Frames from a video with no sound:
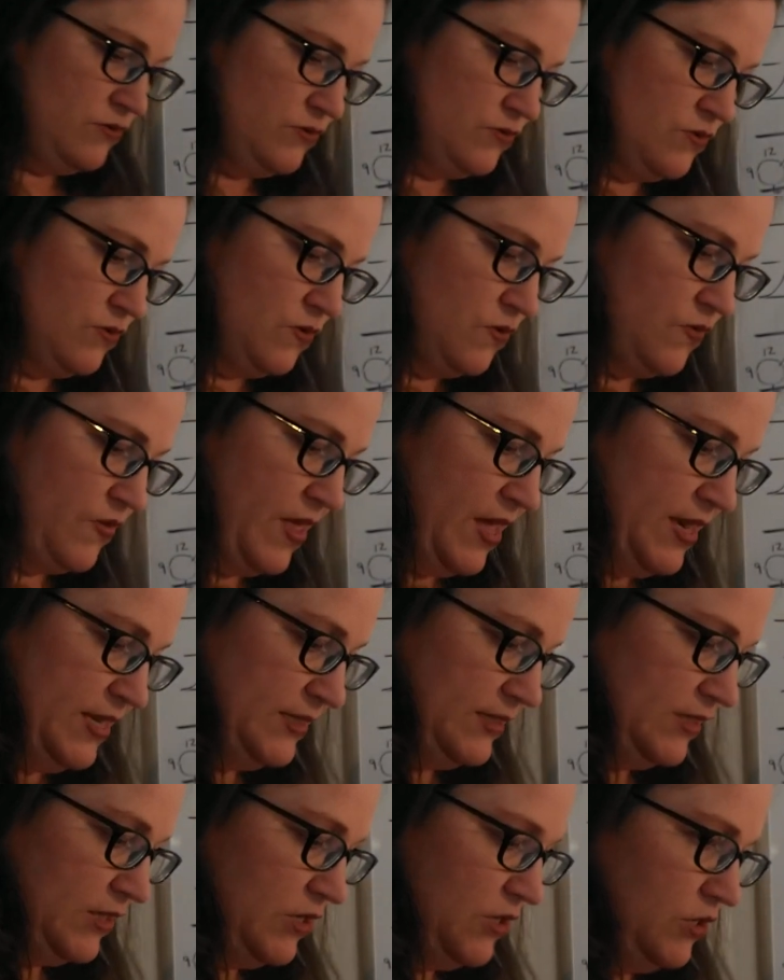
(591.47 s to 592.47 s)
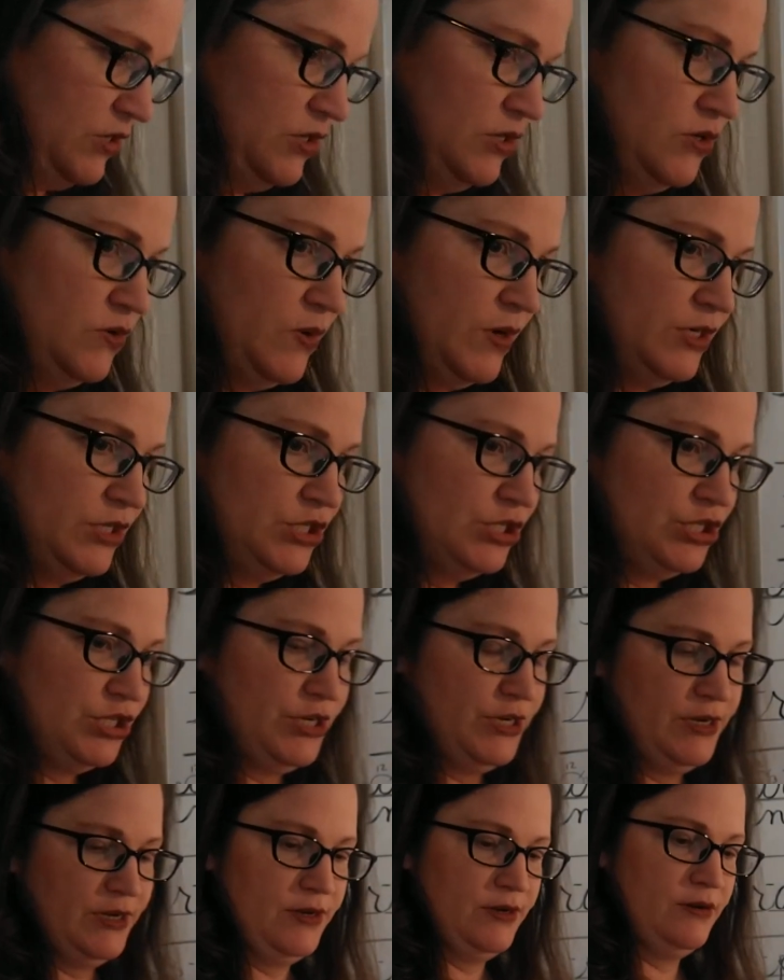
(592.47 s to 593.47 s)
Oh, that is a good
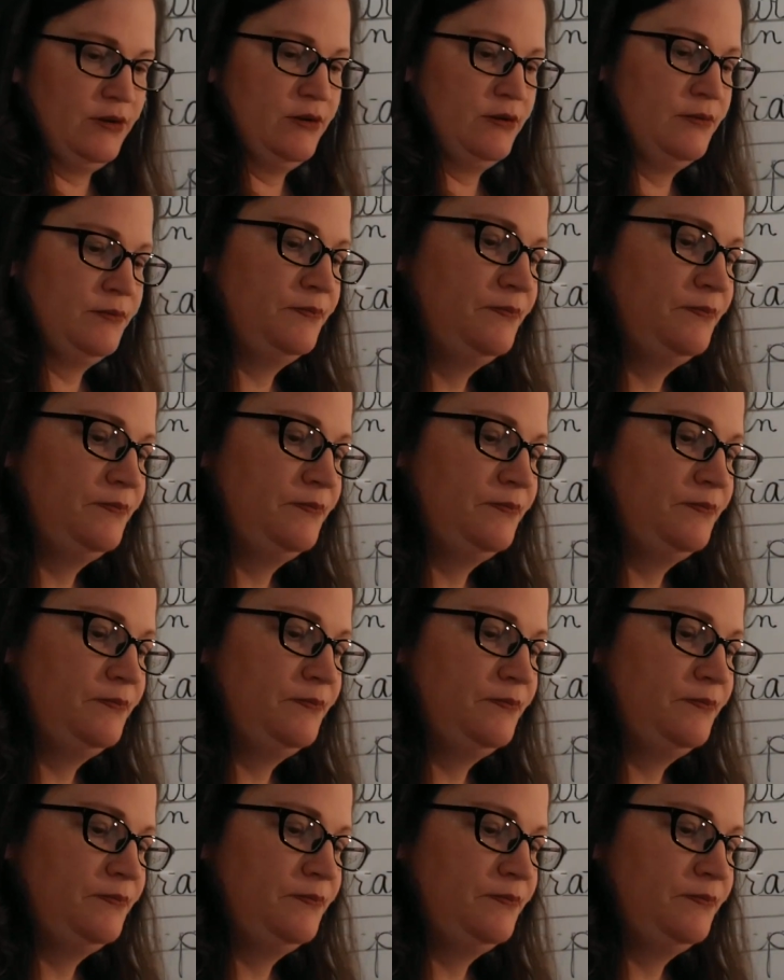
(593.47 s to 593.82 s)
question.